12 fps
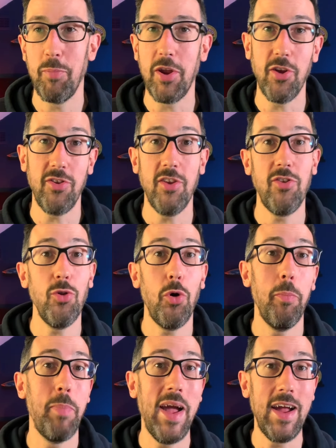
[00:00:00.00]
because it's
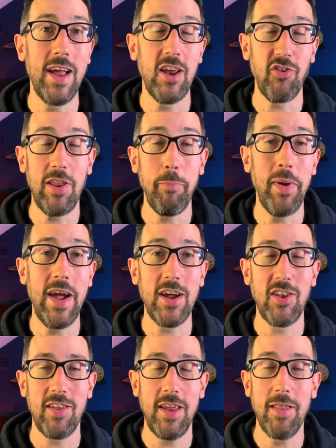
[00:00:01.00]
not back, actually
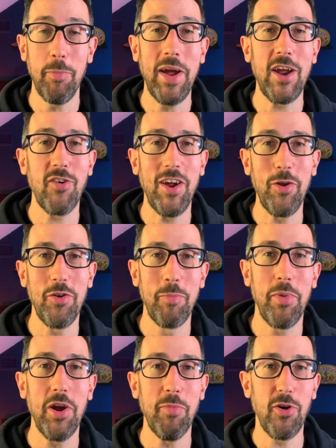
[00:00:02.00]
backed in the background
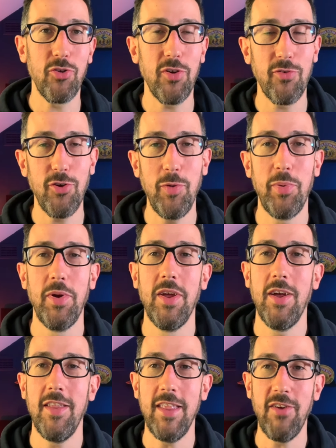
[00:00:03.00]
by a Microsoft group
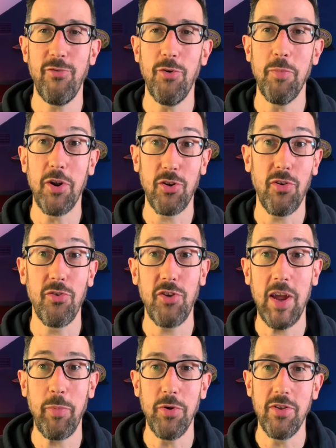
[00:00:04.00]
and therefore a Microsoft
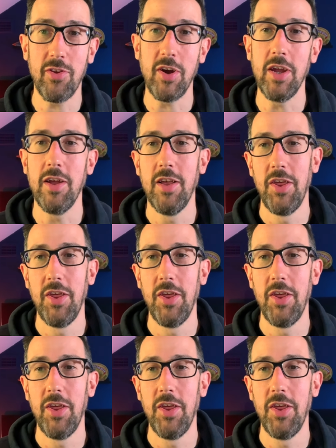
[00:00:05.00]
SharePoint site.